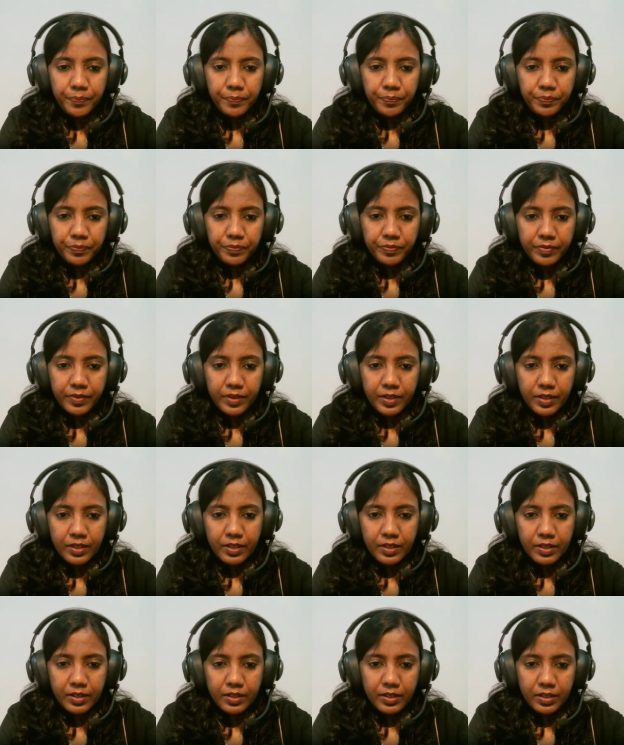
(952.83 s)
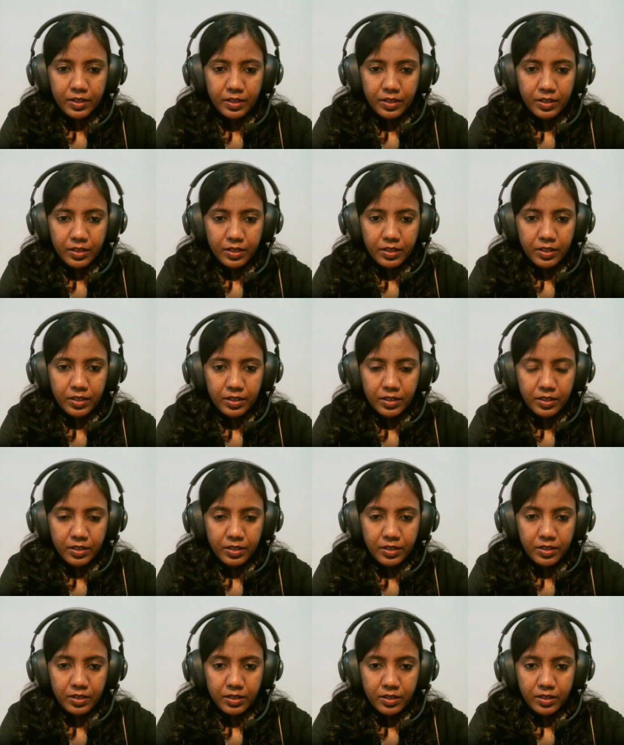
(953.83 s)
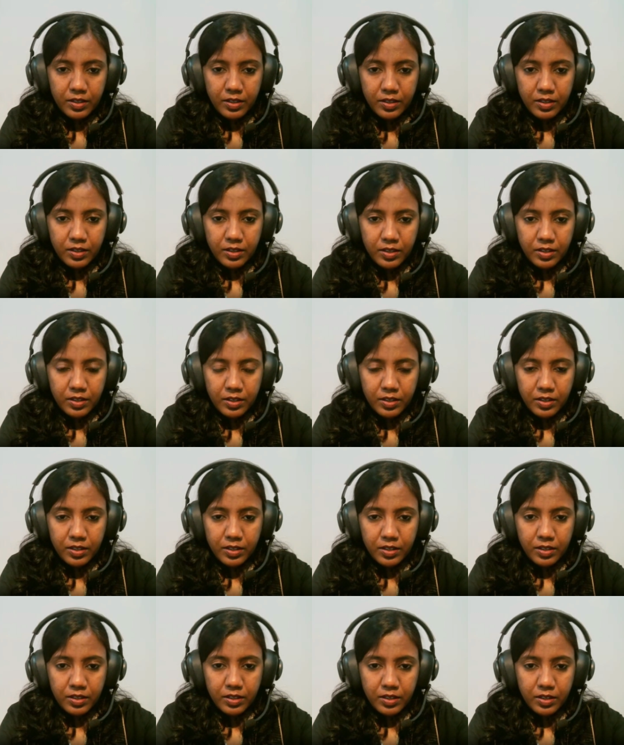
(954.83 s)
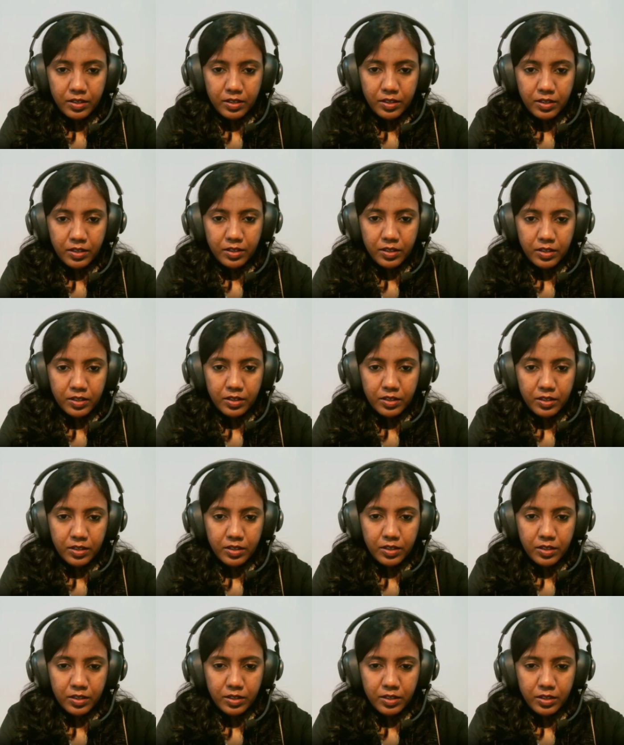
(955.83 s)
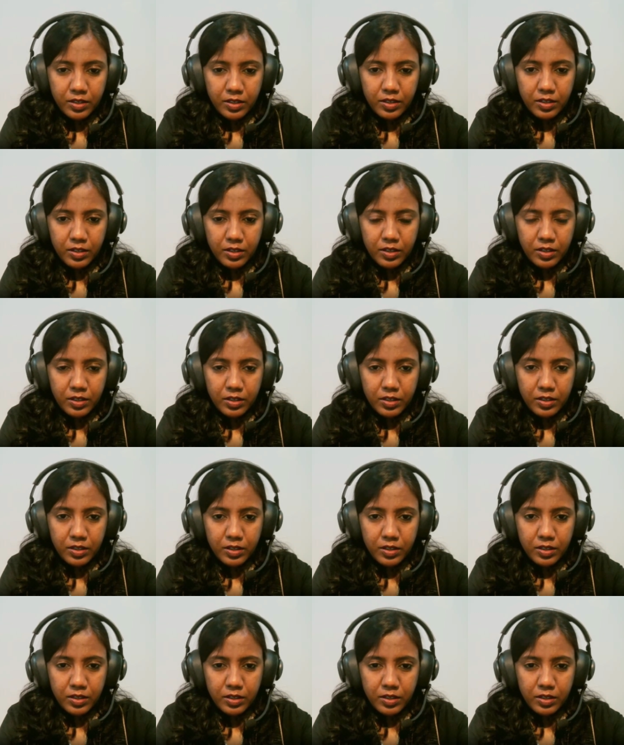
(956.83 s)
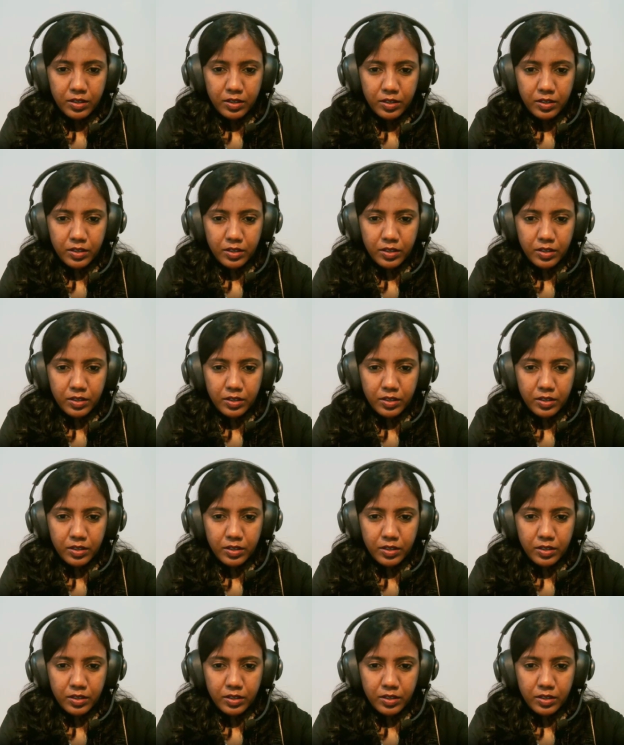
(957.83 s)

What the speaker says: Nobody speaks.